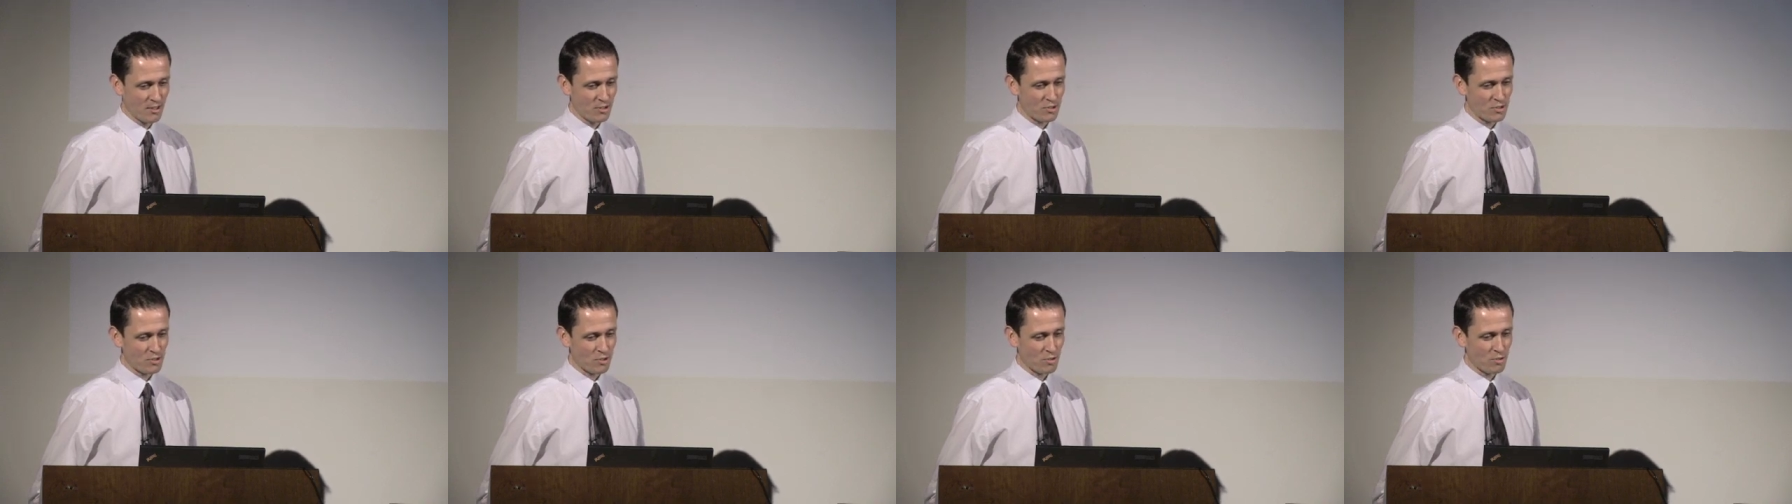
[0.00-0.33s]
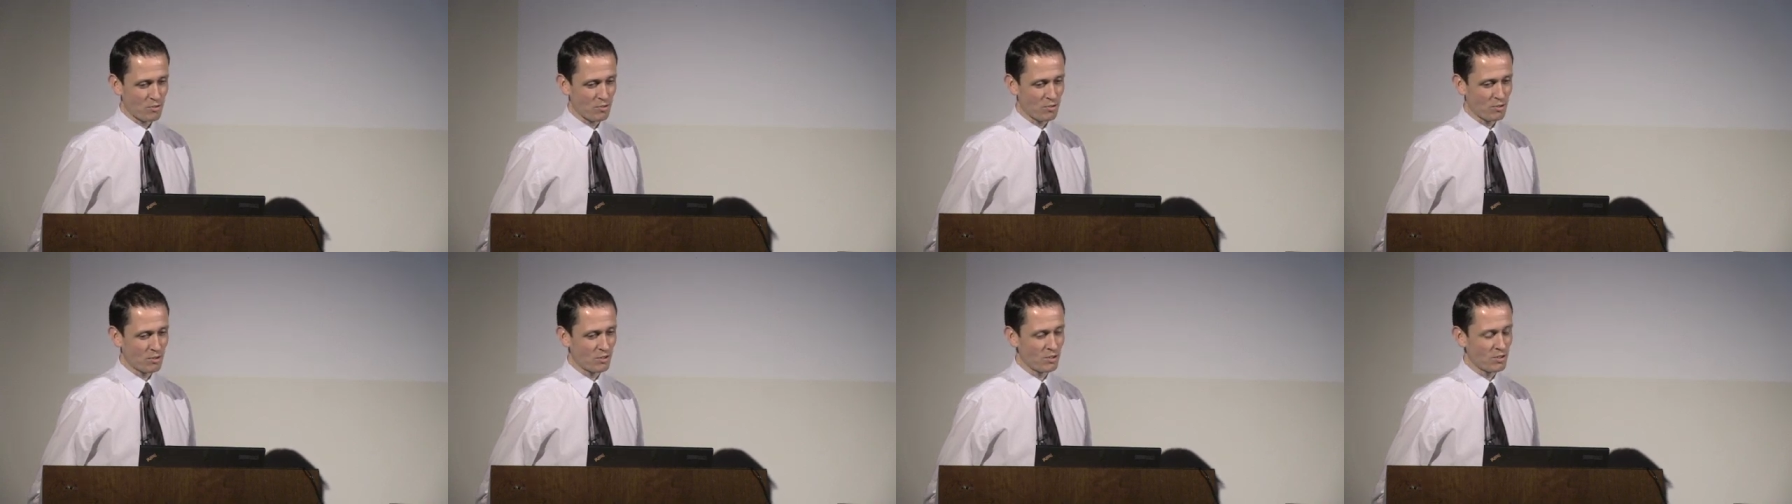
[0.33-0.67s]

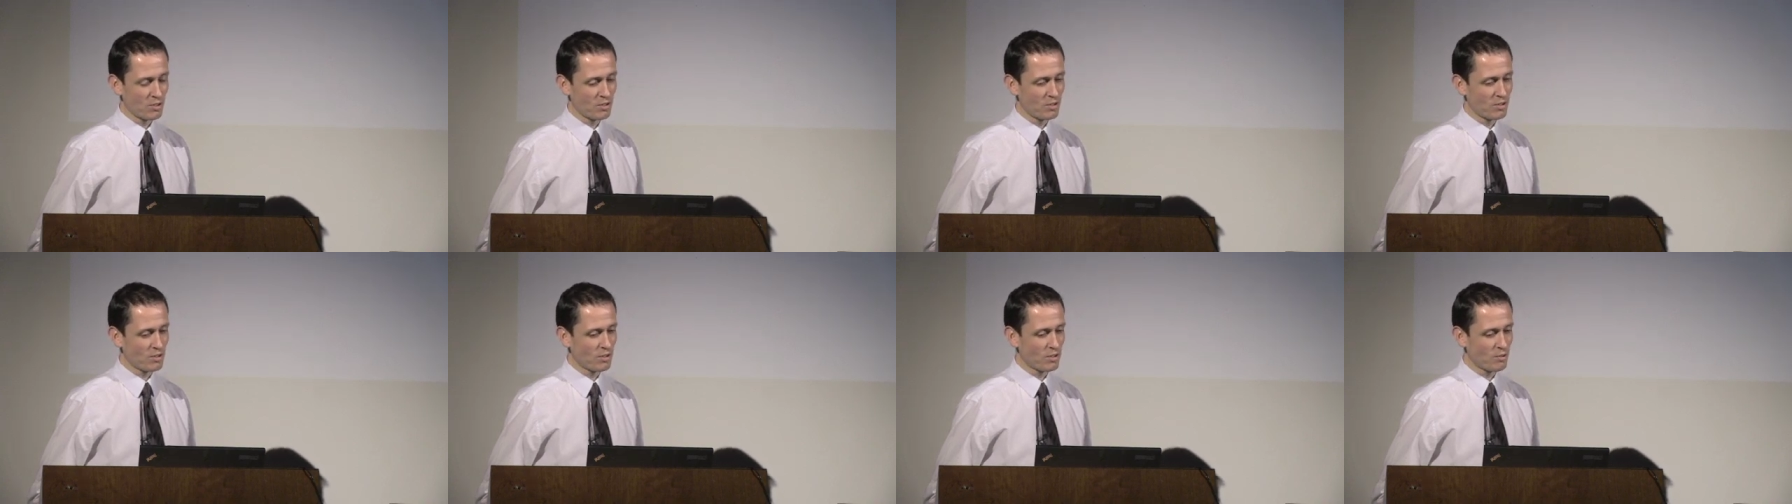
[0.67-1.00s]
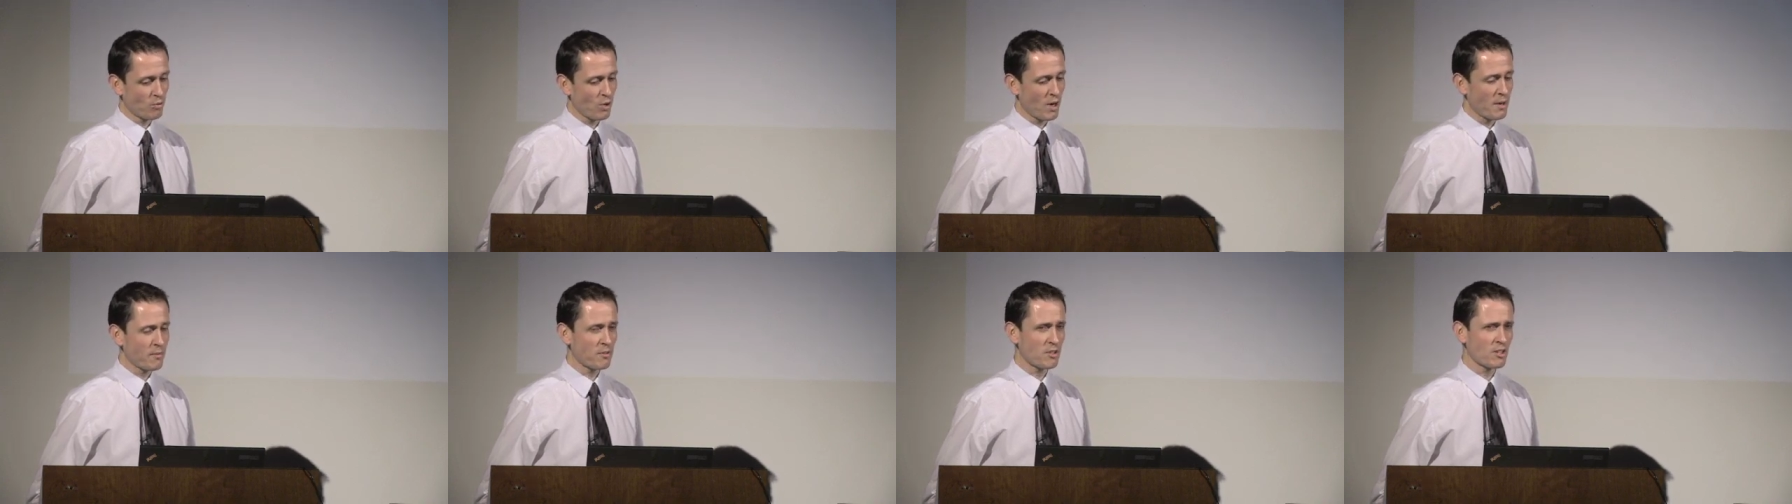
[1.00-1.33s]
So
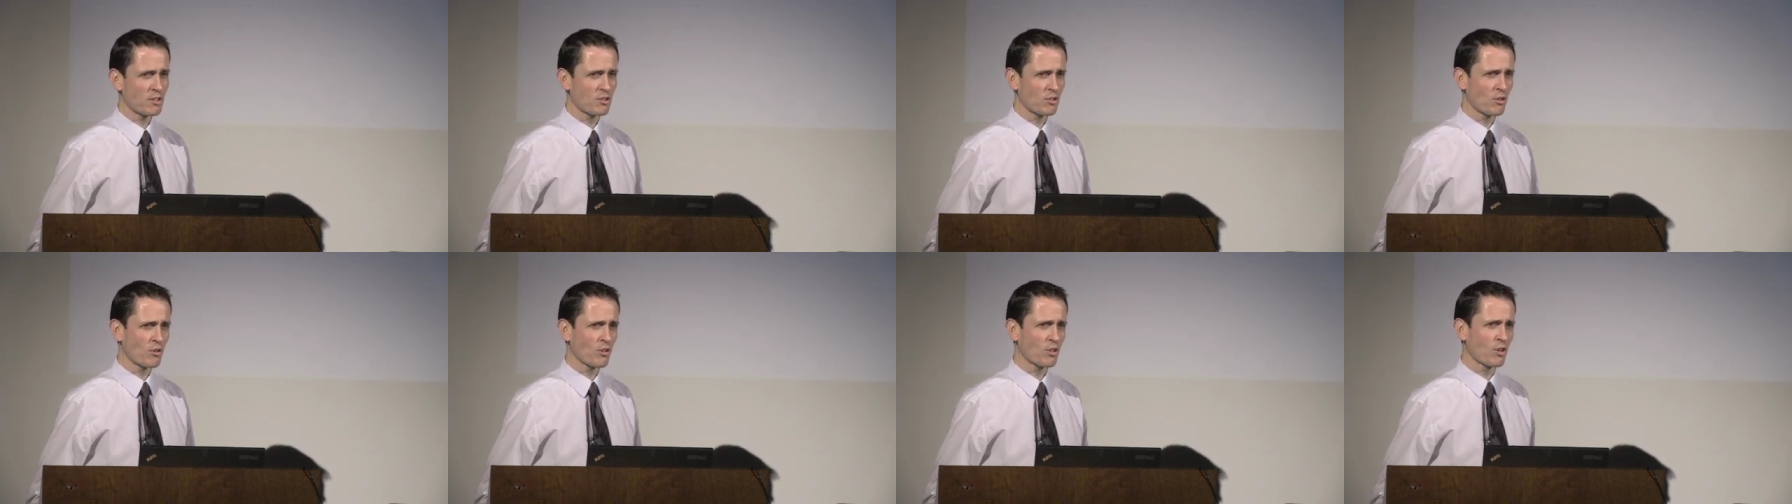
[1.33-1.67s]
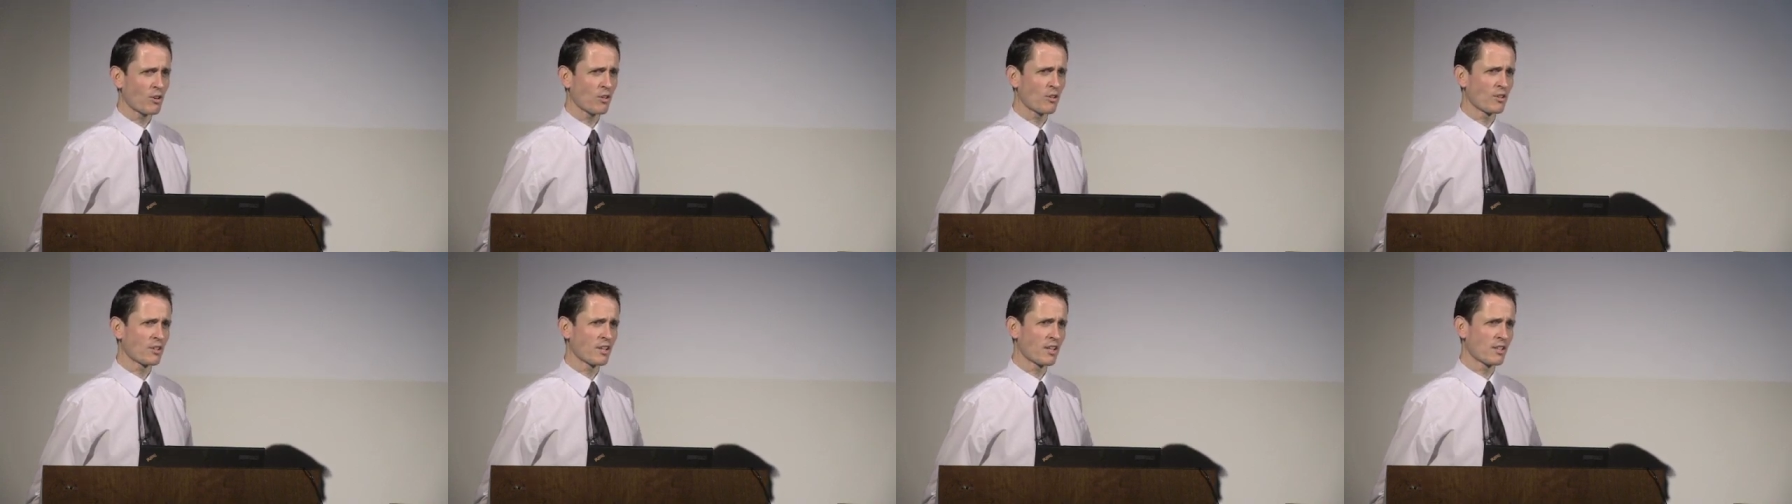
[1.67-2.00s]
what I'm going to talk
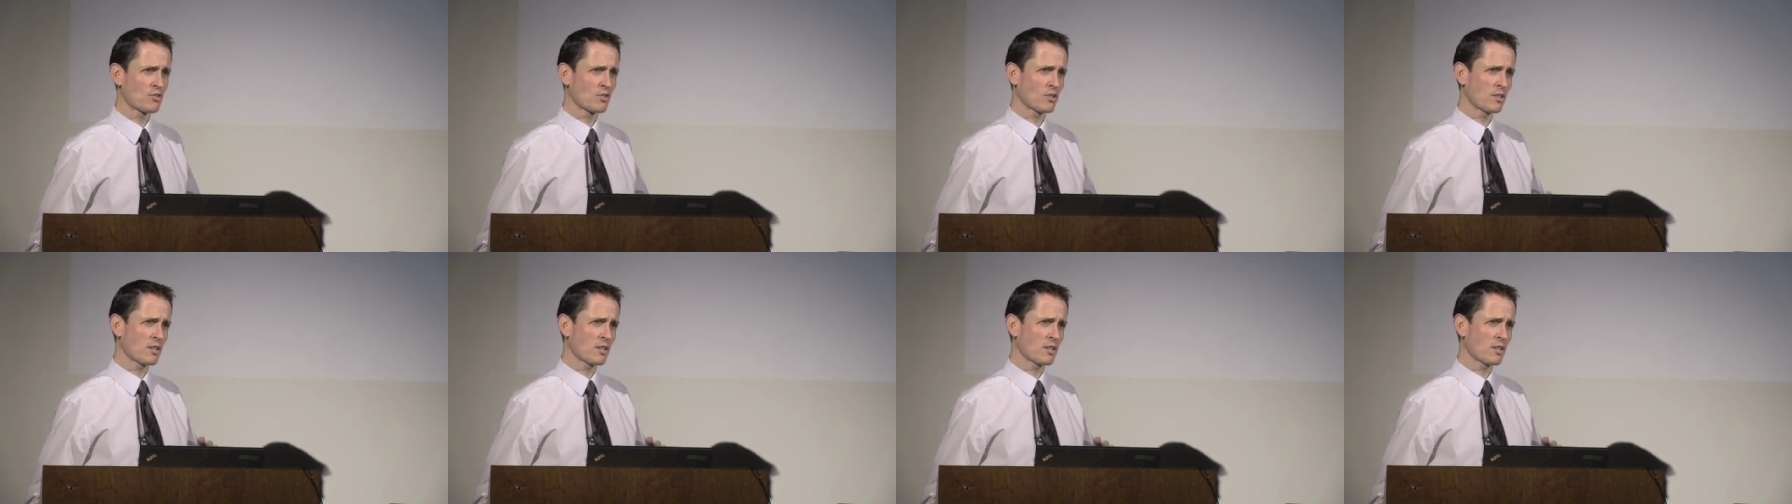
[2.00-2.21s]
on is